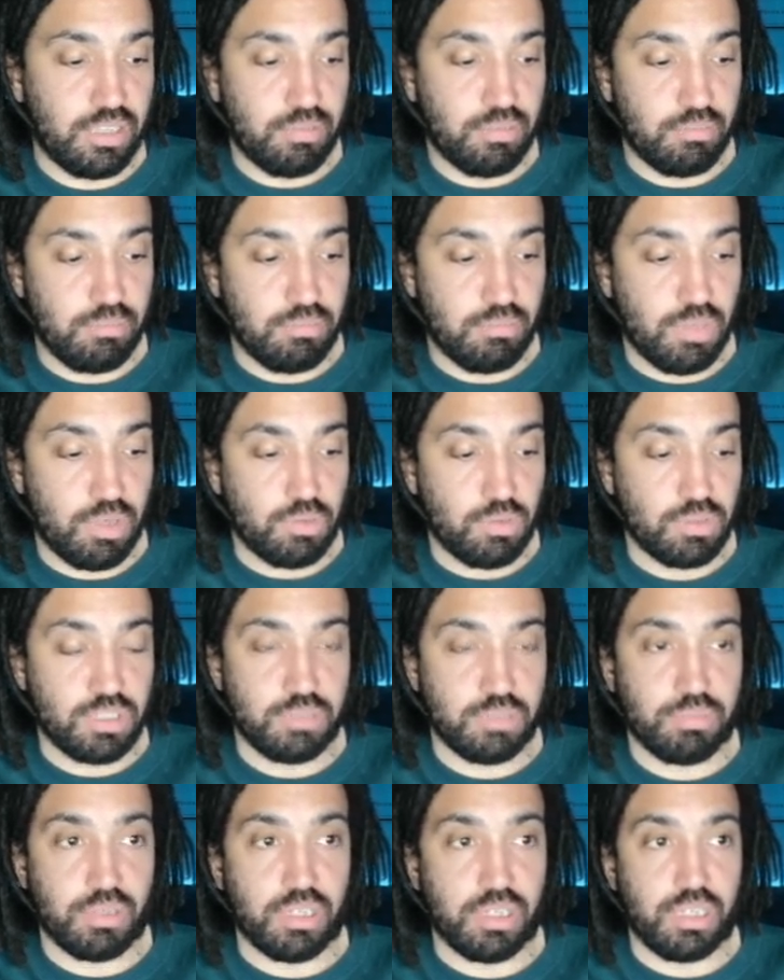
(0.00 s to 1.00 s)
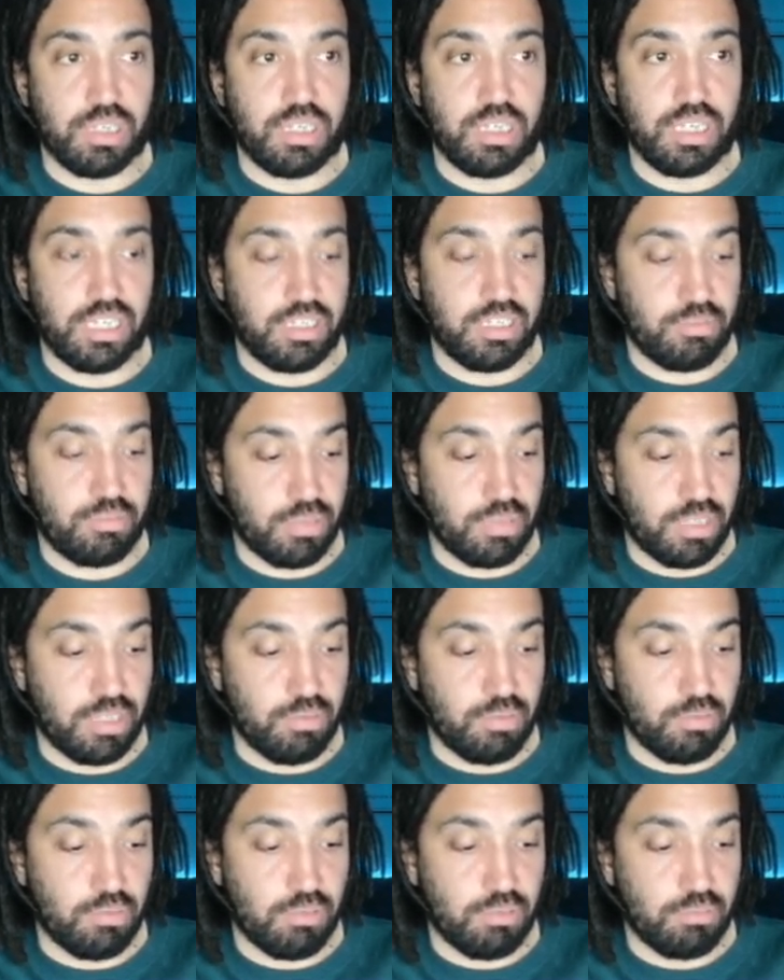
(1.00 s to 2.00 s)
multiplied by
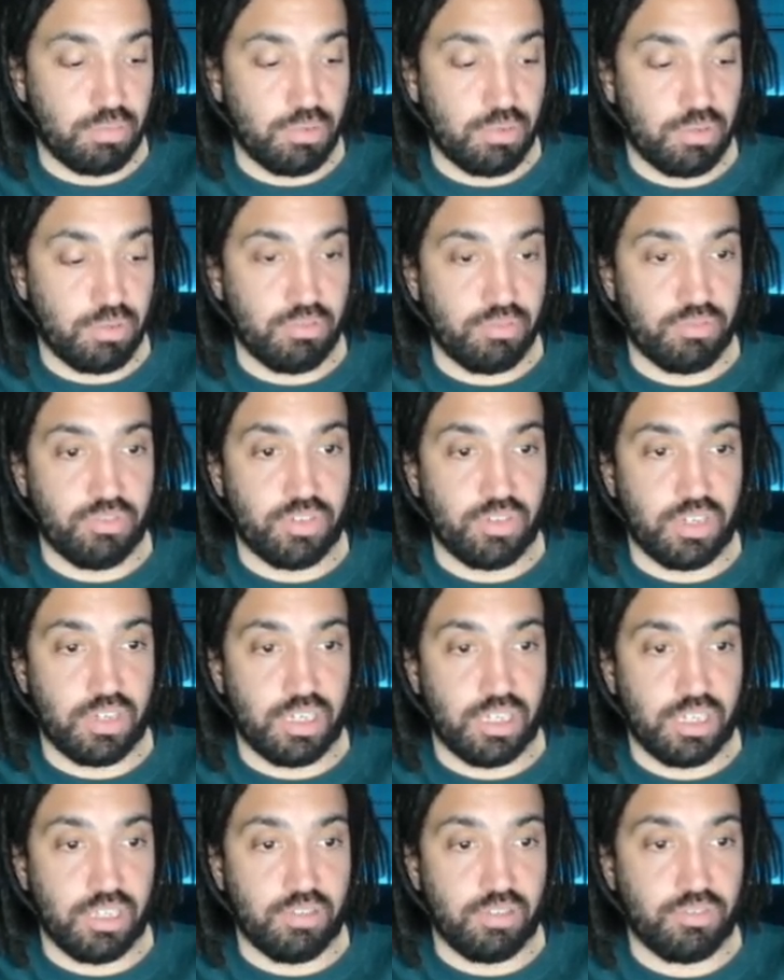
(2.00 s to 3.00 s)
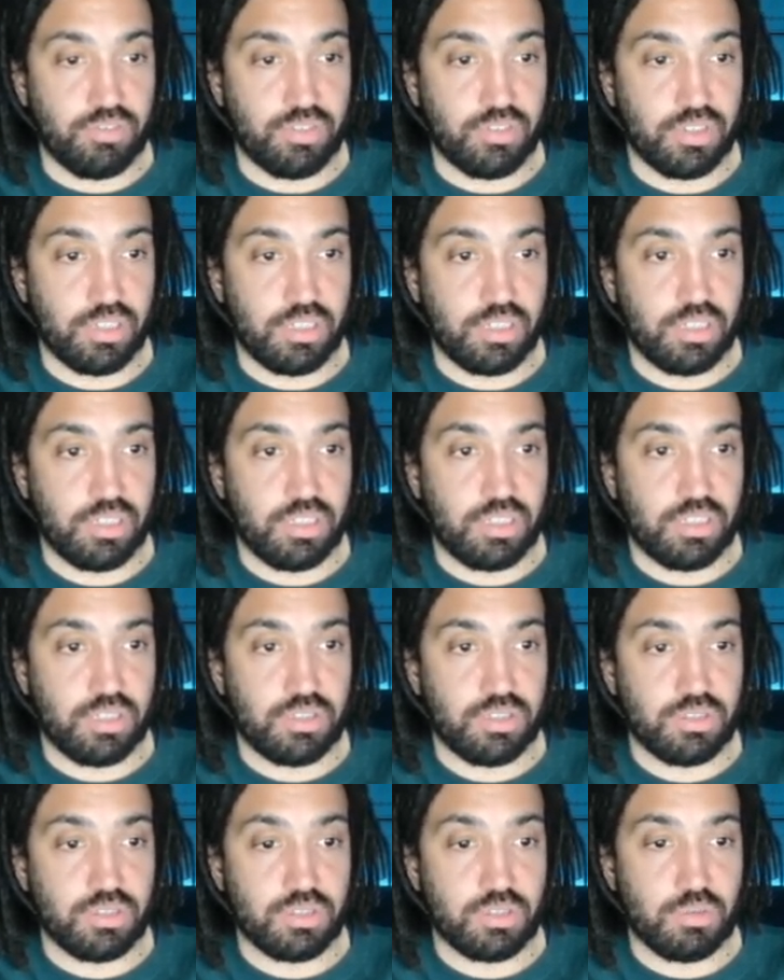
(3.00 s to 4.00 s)
1.5
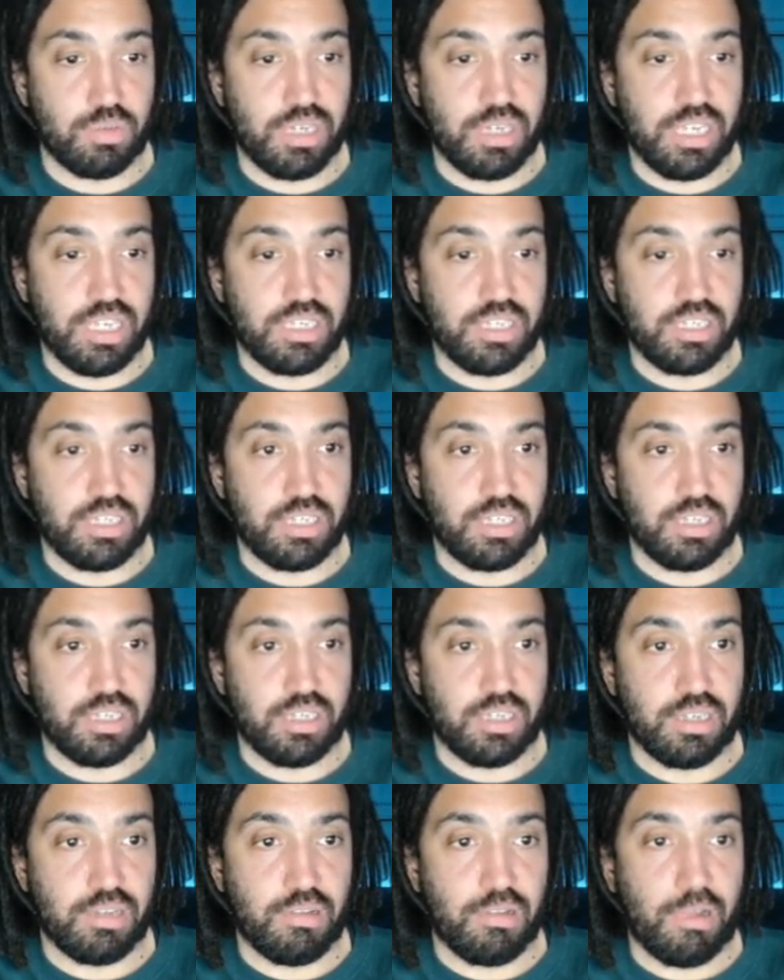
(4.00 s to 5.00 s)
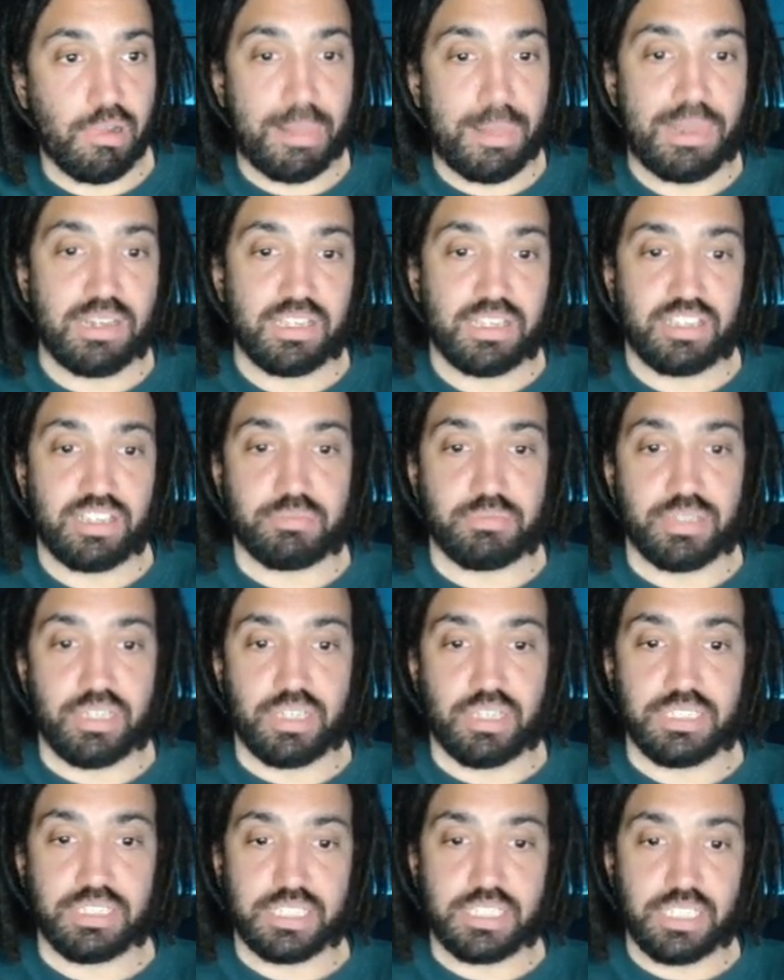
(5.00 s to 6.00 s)
squared gives me
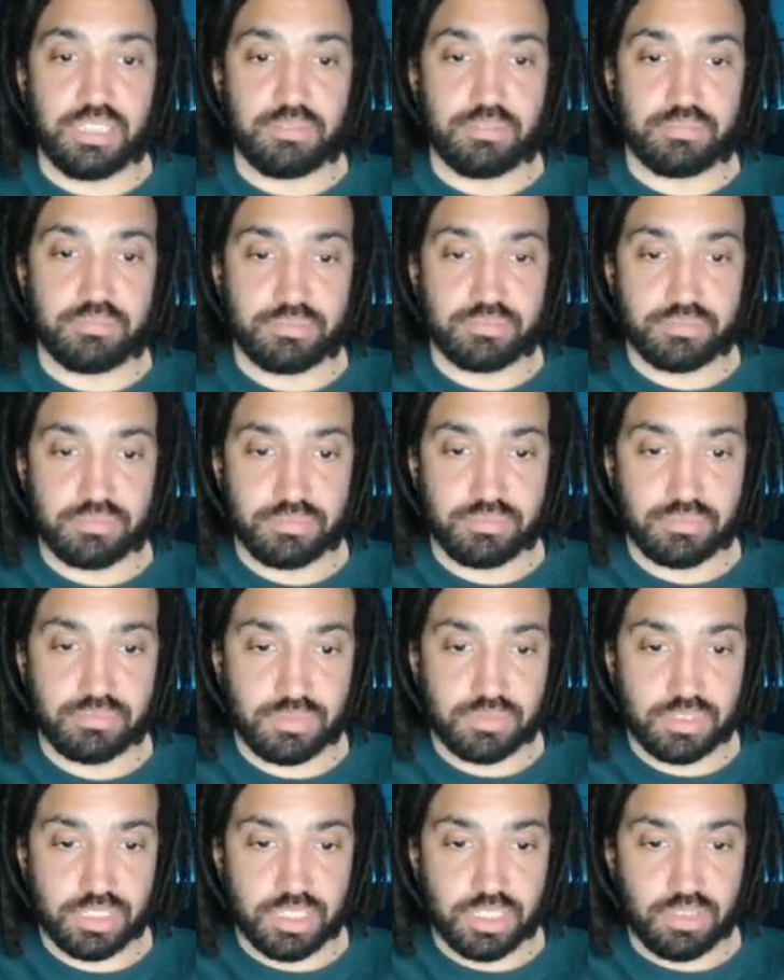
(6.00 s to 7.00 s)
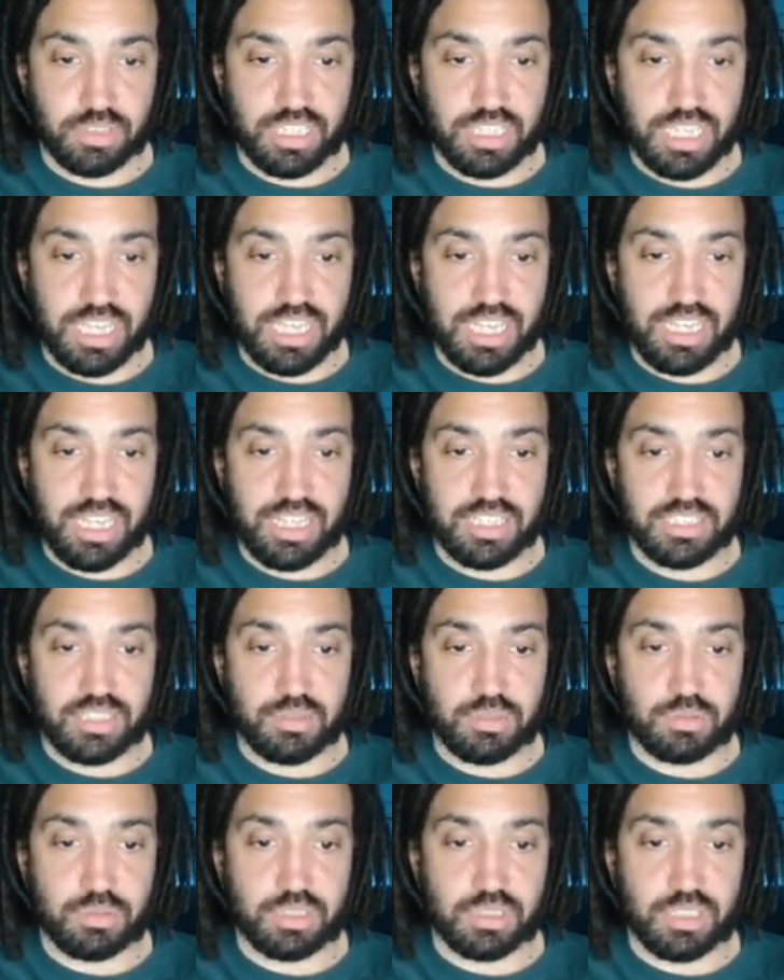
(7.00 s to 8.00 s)
90. So k is
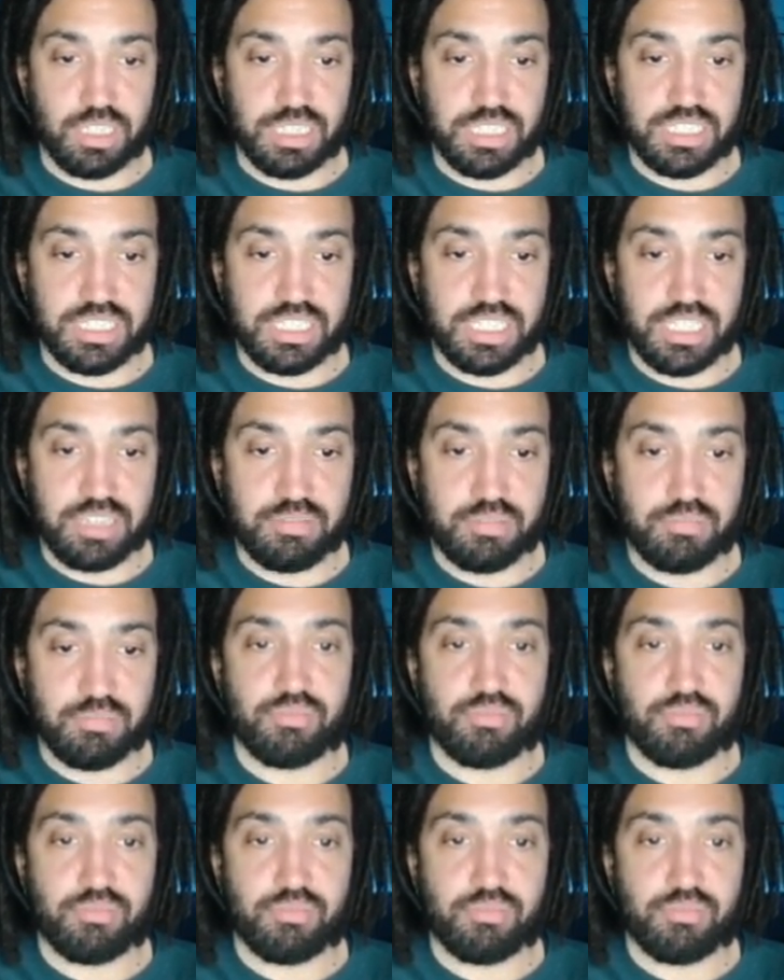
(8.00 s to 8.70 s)
equal to 90.